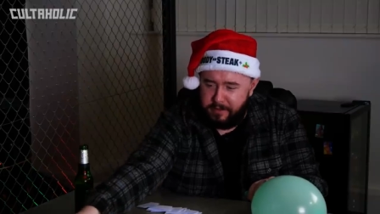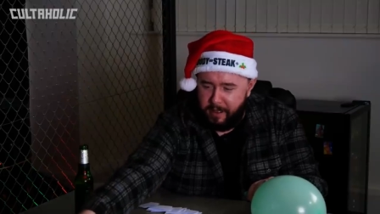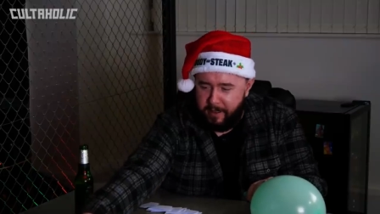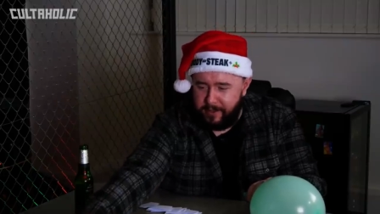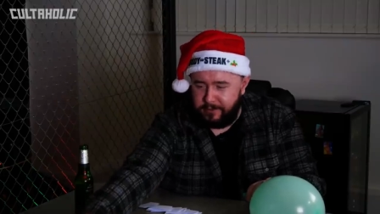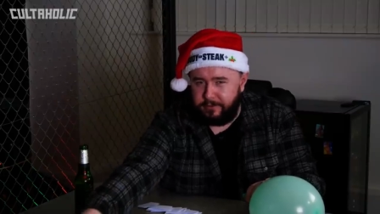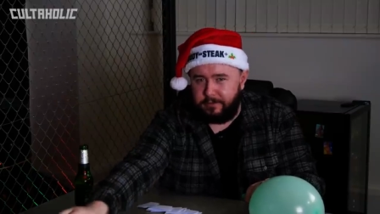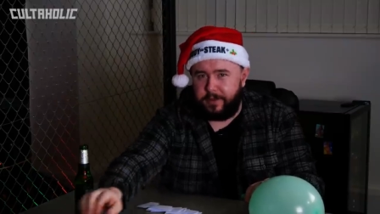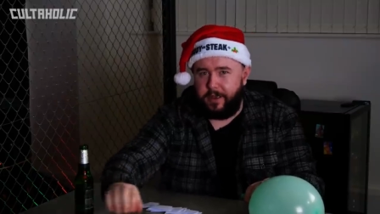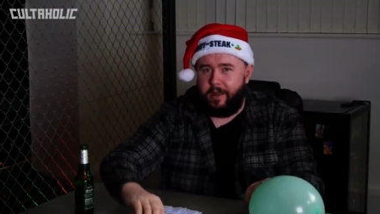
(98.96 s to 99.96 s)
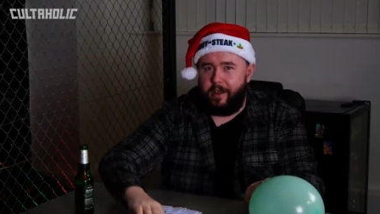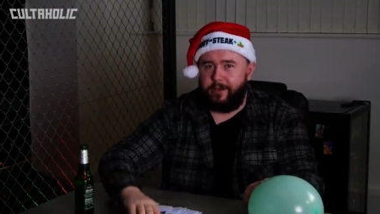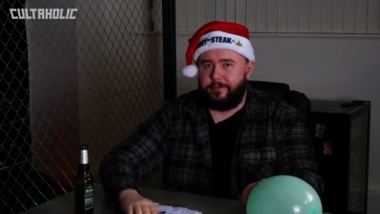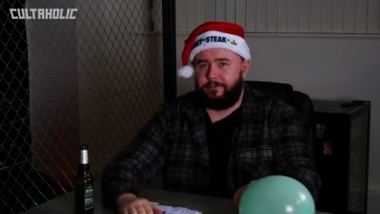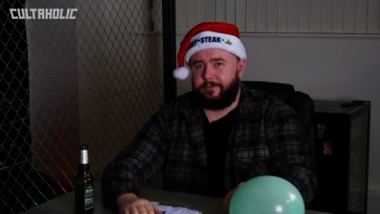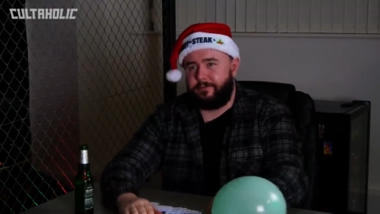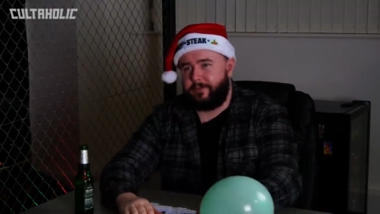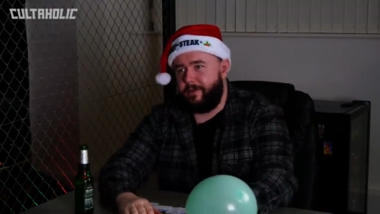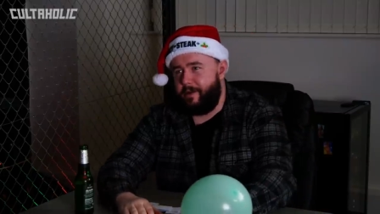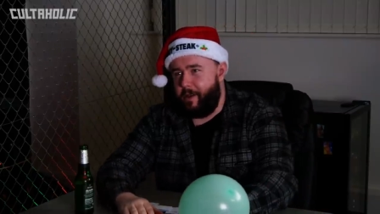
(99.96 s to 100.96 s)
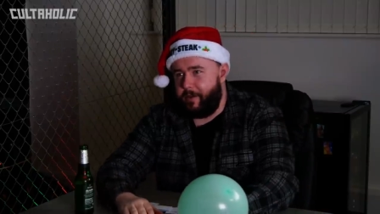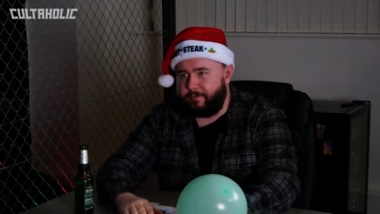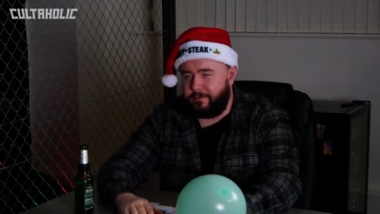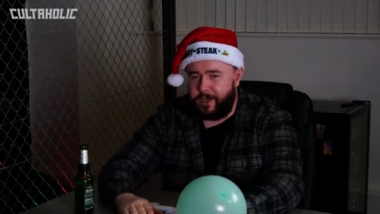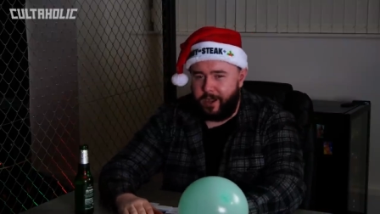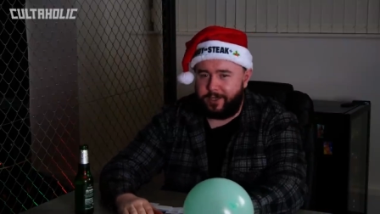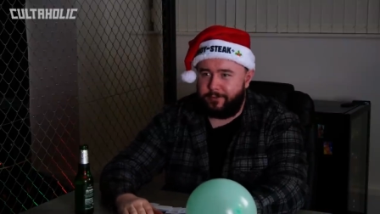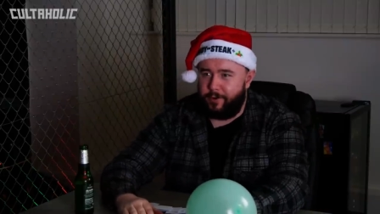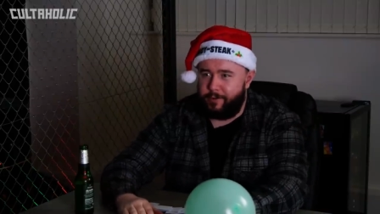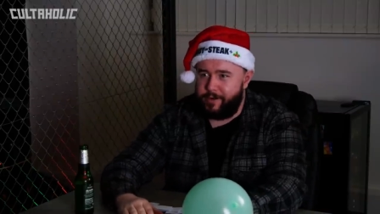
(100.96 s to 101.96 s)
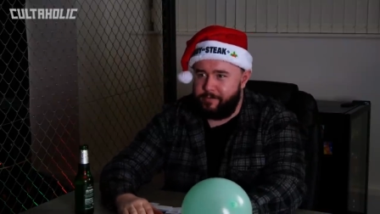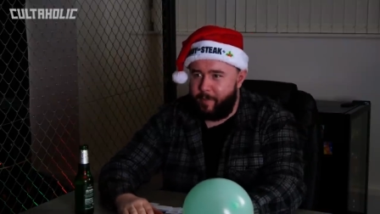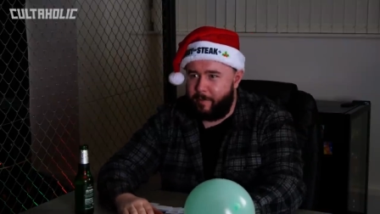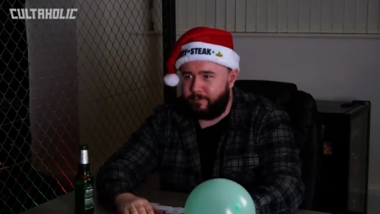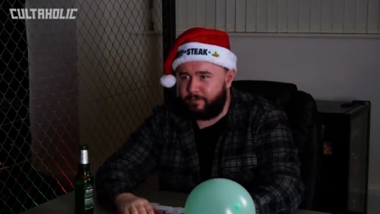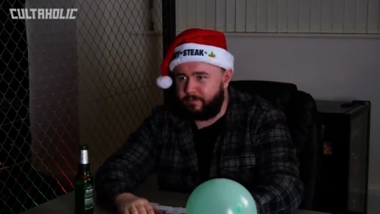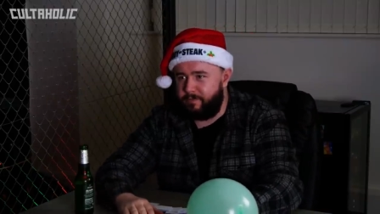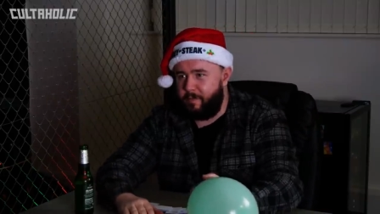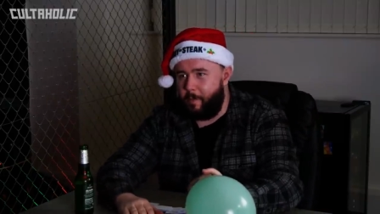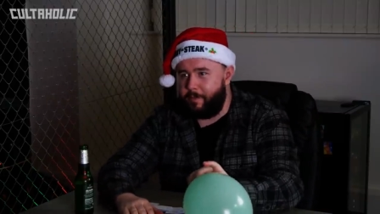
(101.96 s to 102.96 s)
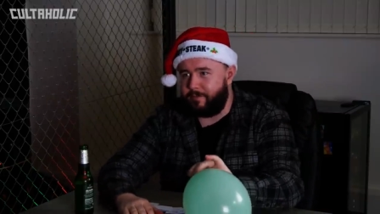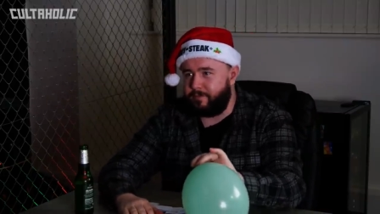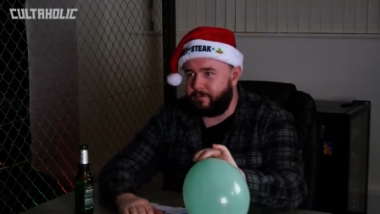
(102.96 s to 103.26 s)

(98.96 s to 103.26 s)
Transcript: did... Pleasant? My eyes are watering. I